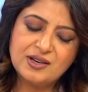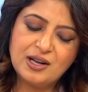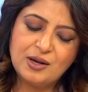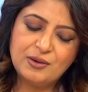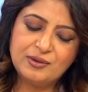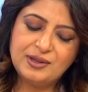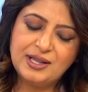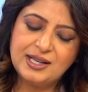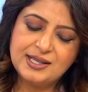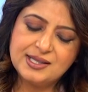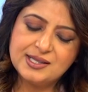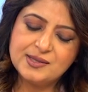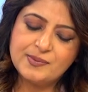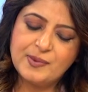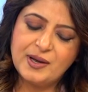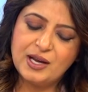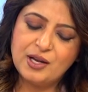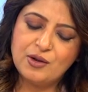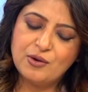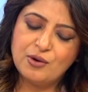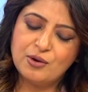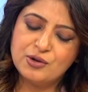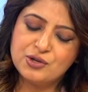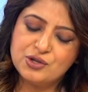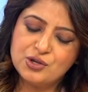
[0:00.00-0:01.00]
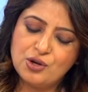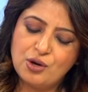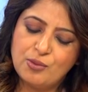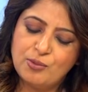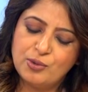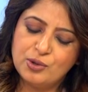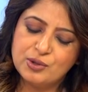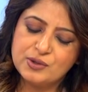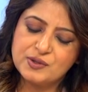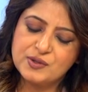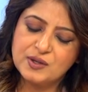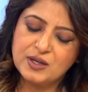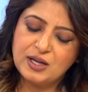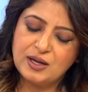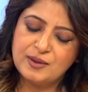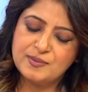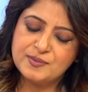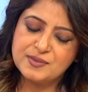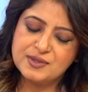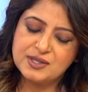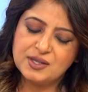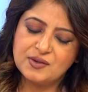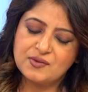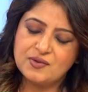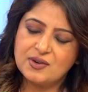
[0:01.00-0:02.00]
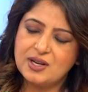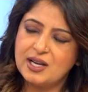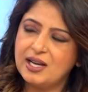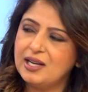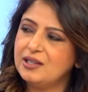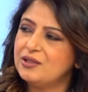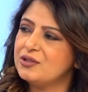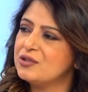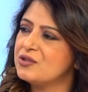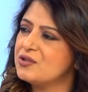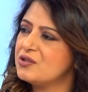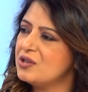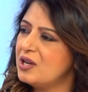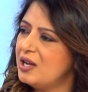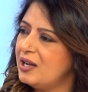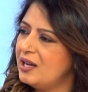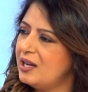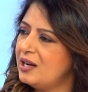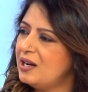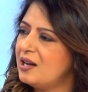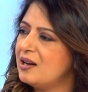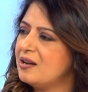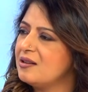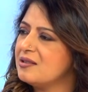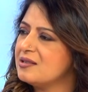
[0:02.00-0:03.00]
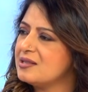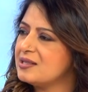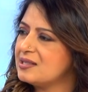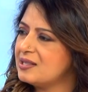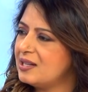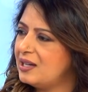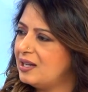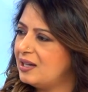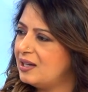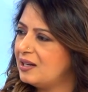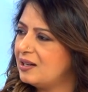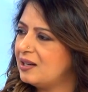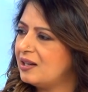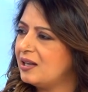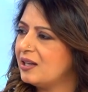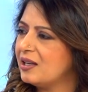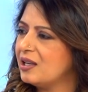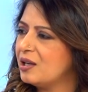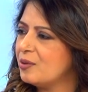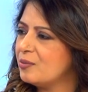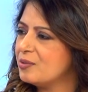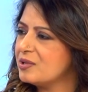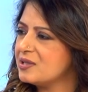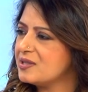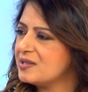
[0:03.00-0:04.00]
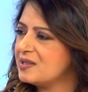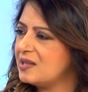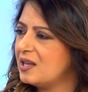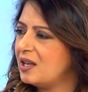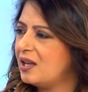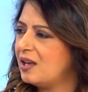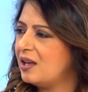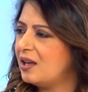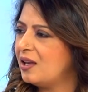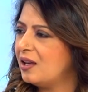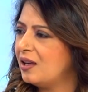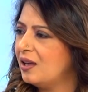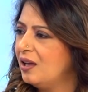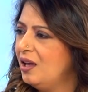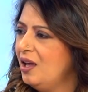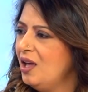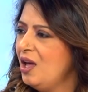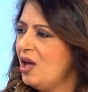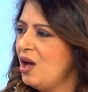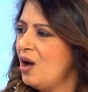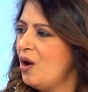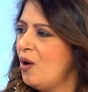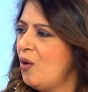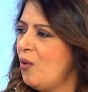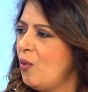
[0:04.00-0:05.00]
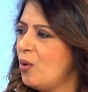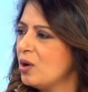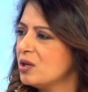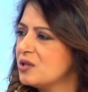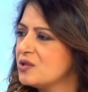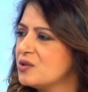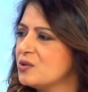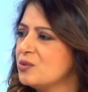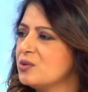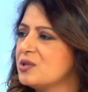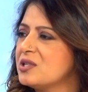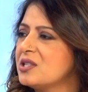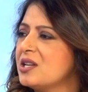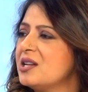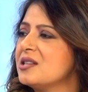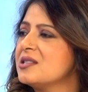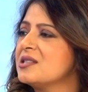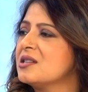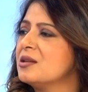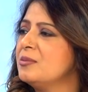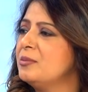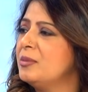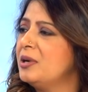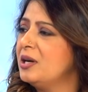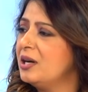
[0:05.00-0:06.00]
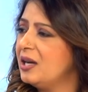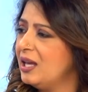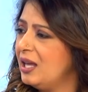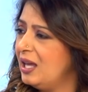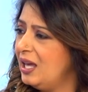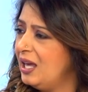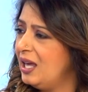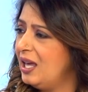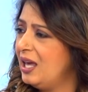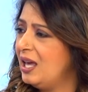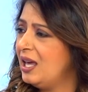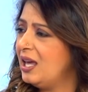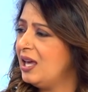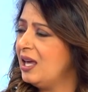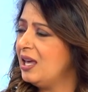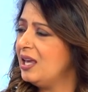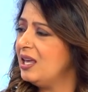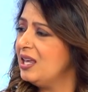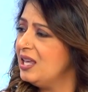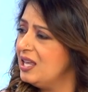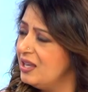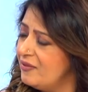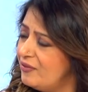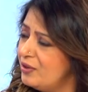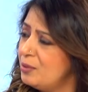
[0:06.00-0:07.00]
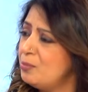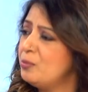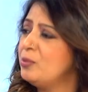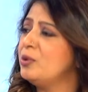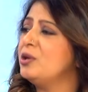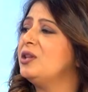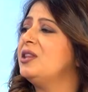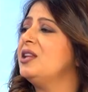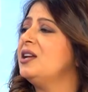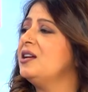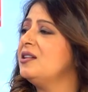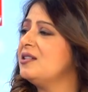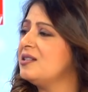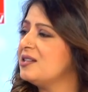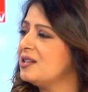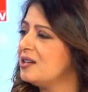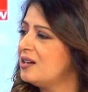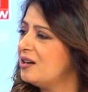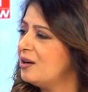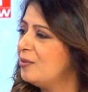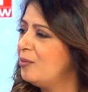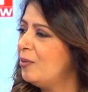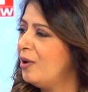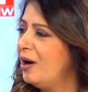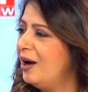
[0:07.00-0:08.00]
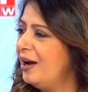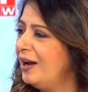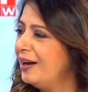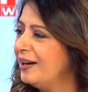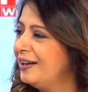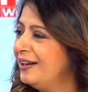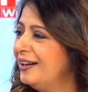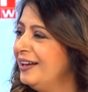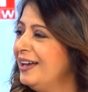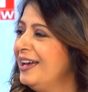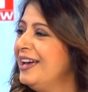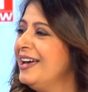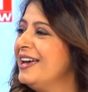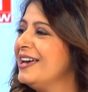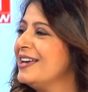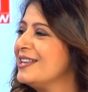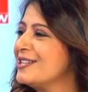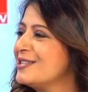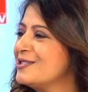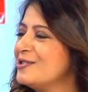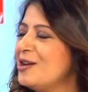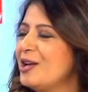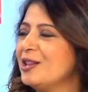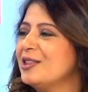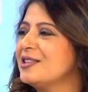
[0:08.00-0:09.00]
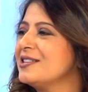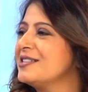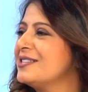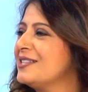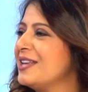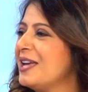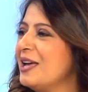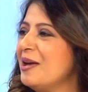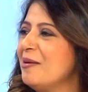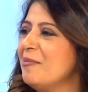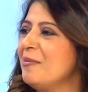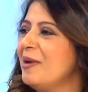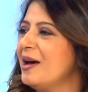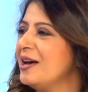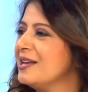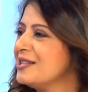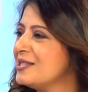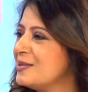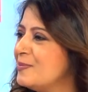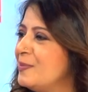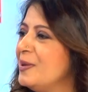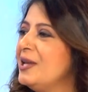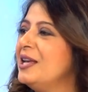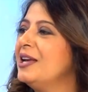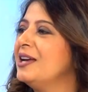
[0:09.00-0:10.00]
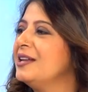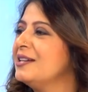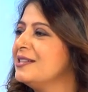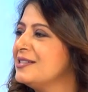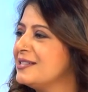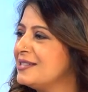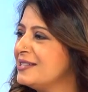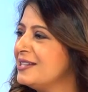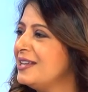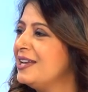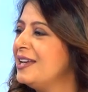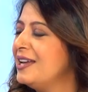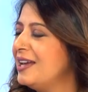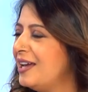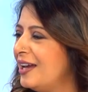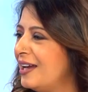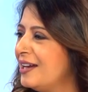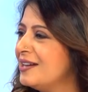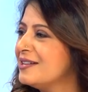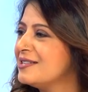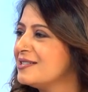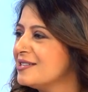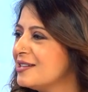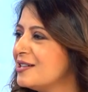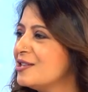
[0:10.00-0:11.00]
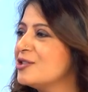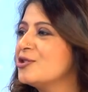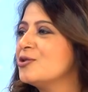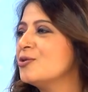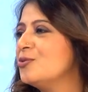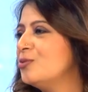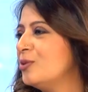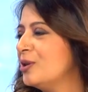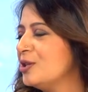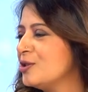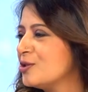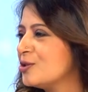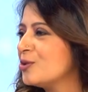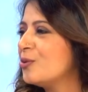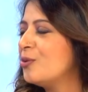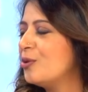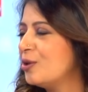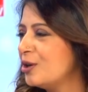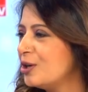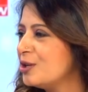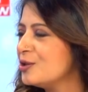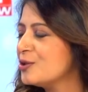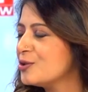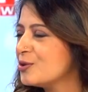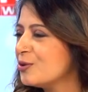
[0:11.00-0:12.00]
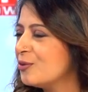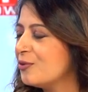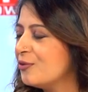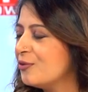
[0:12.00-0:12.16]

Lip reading: Rao, that's where your job also comes in, right? To try and understand, like you were saying, what suits customer A, even within tier 1, is not the same as B and C in tier 2 and so on and so